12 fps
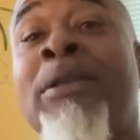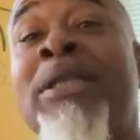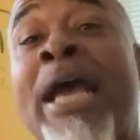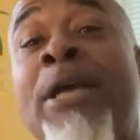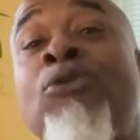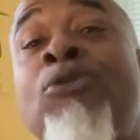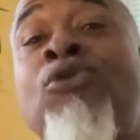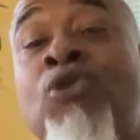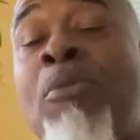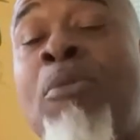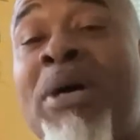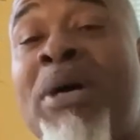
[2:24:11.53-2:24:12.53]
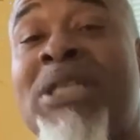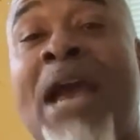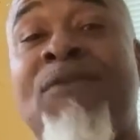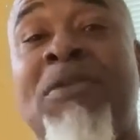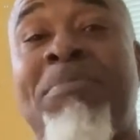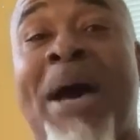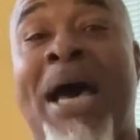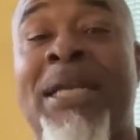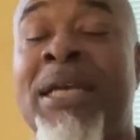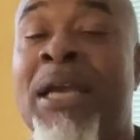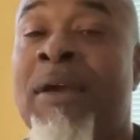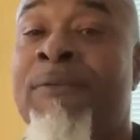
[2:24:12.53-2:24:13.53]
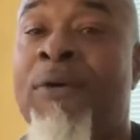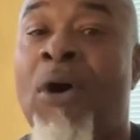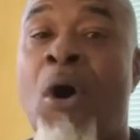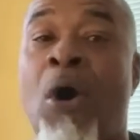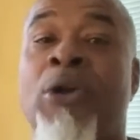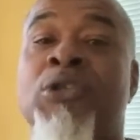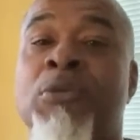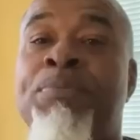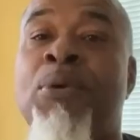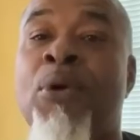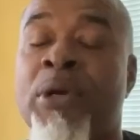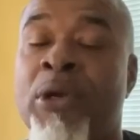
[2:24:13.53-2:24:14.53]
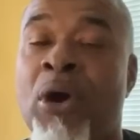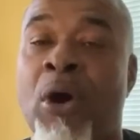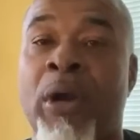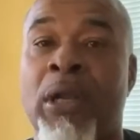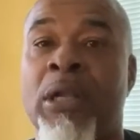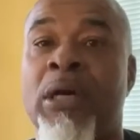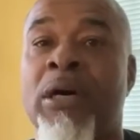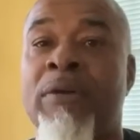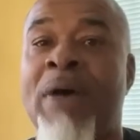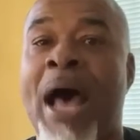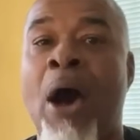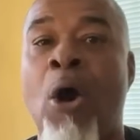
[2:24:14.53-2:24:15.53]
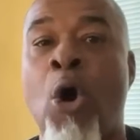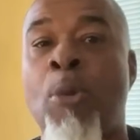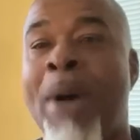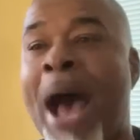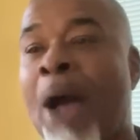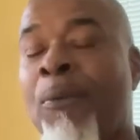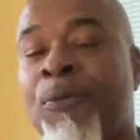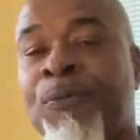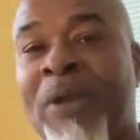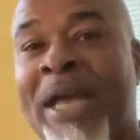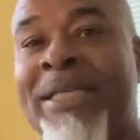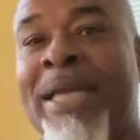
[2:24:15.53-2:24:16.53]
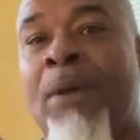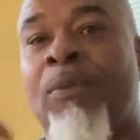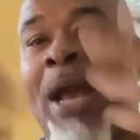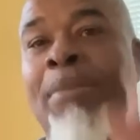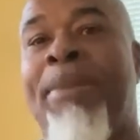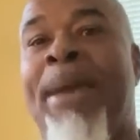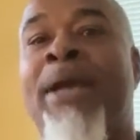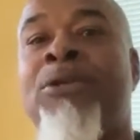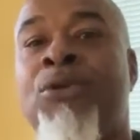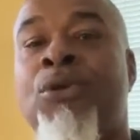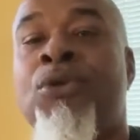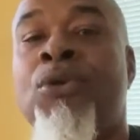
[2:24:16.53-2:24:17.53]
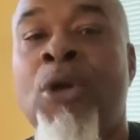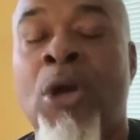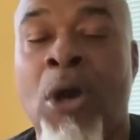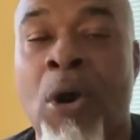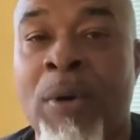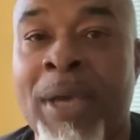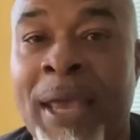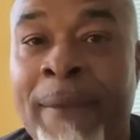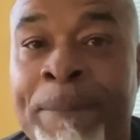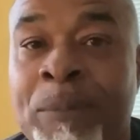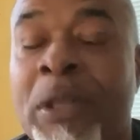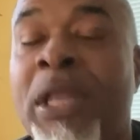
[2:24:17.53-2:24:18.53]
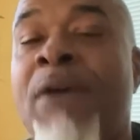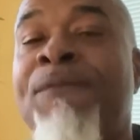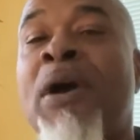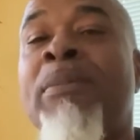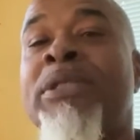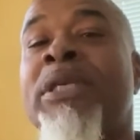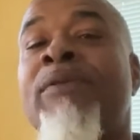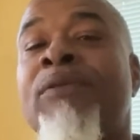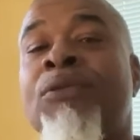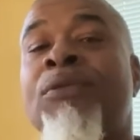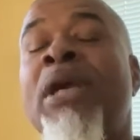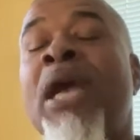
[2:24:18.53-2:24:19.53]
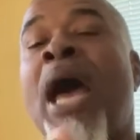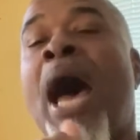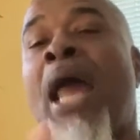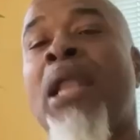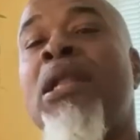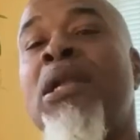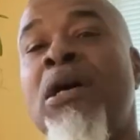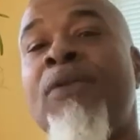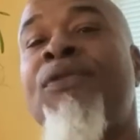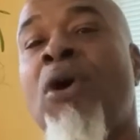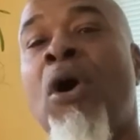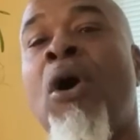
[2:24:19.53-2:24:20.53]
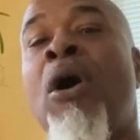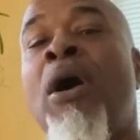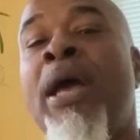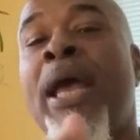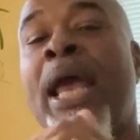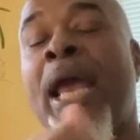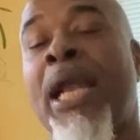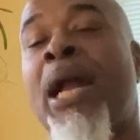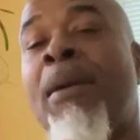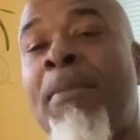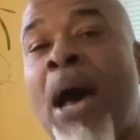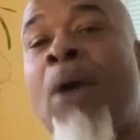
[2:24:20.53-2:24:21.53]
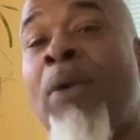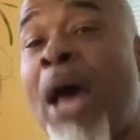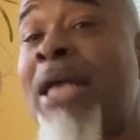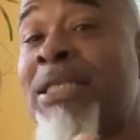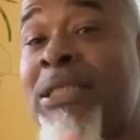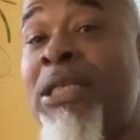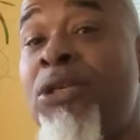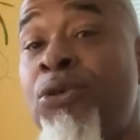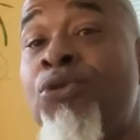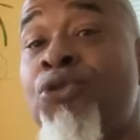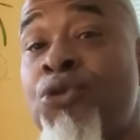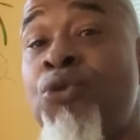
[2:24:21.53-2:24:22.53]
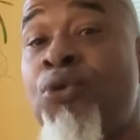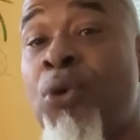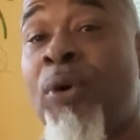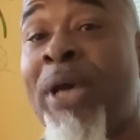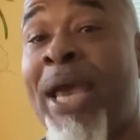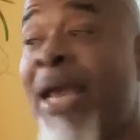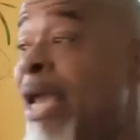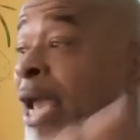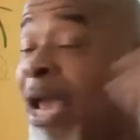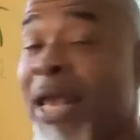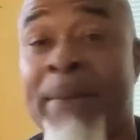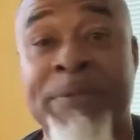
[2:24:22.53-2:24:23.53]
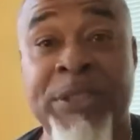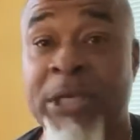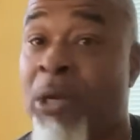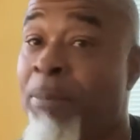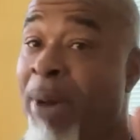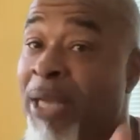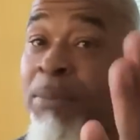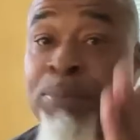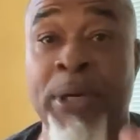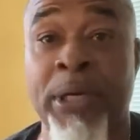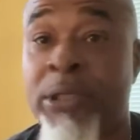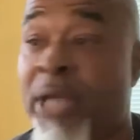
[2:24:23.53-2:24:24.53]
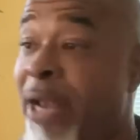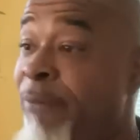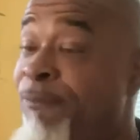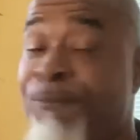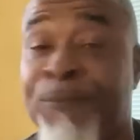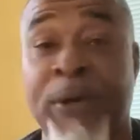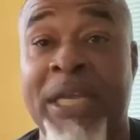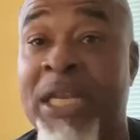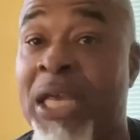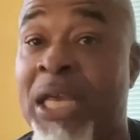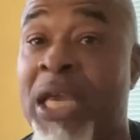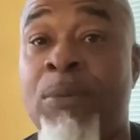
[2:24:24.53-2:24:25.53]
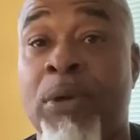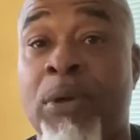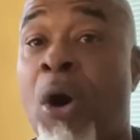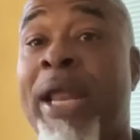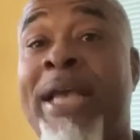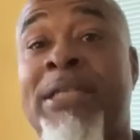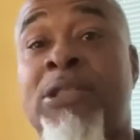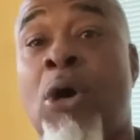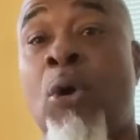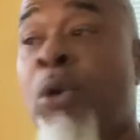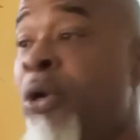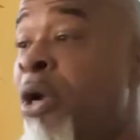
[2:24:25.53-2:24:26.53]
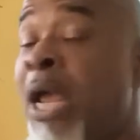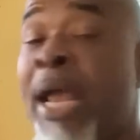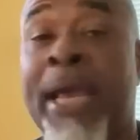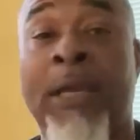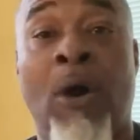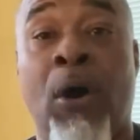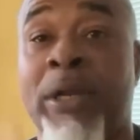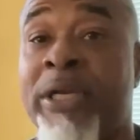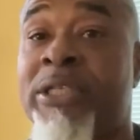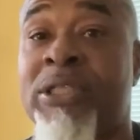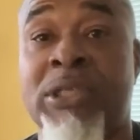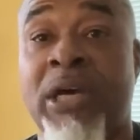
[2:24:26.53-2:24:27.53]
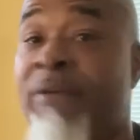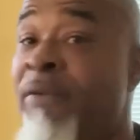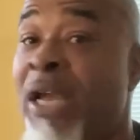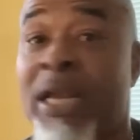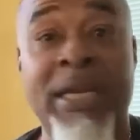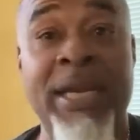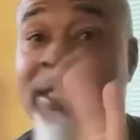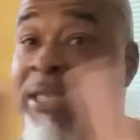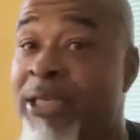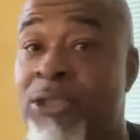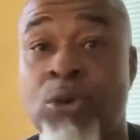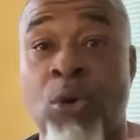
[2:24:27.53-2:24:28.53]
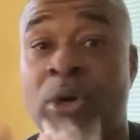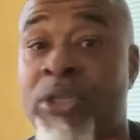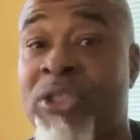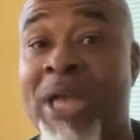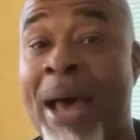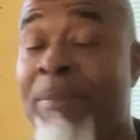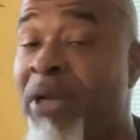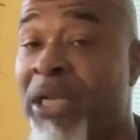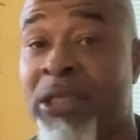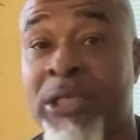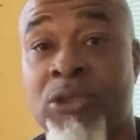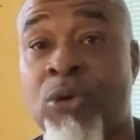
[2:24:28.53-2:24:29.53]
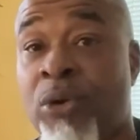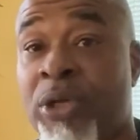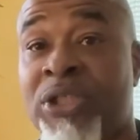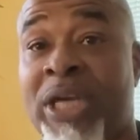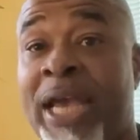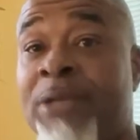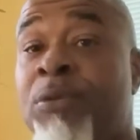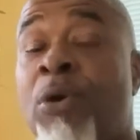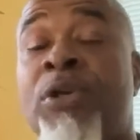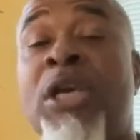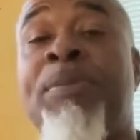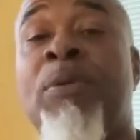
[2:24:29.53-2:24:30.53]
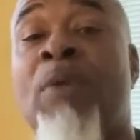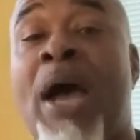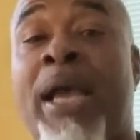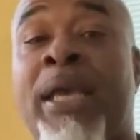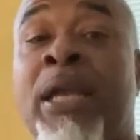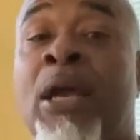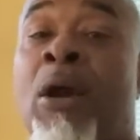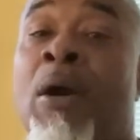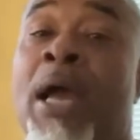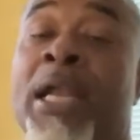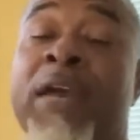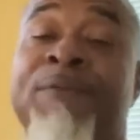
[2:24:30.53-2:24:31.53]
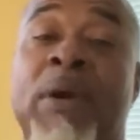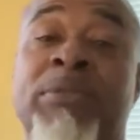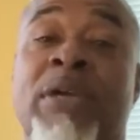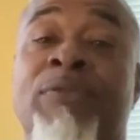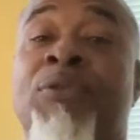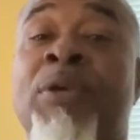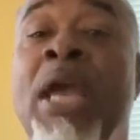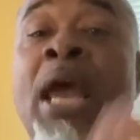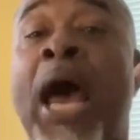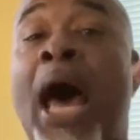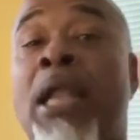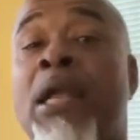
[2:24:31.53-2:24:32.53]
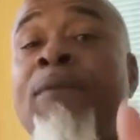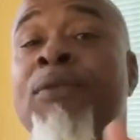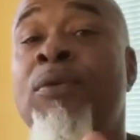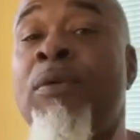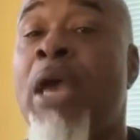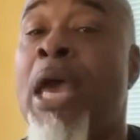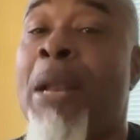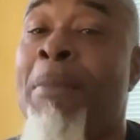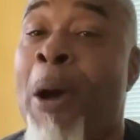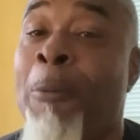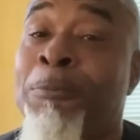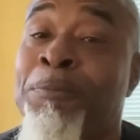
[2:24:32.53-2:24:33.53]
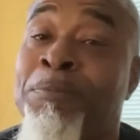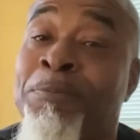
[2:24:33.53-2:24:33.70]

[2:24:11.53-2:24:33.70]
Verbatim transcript: Thank you so much, everybody, for all the support and all the love. I hope I reflect that right back to you, okay? Lead Farmer 73. I love y'all, and I'm out. I see you soon, okay? And I'm still about to bring that freaking heat with all that solar and all of this stuff. Nothing is going to stop. Nothing is going to change. We're going to keep it rocking. All right, Lead Farmer 73. I love you, and I'm out.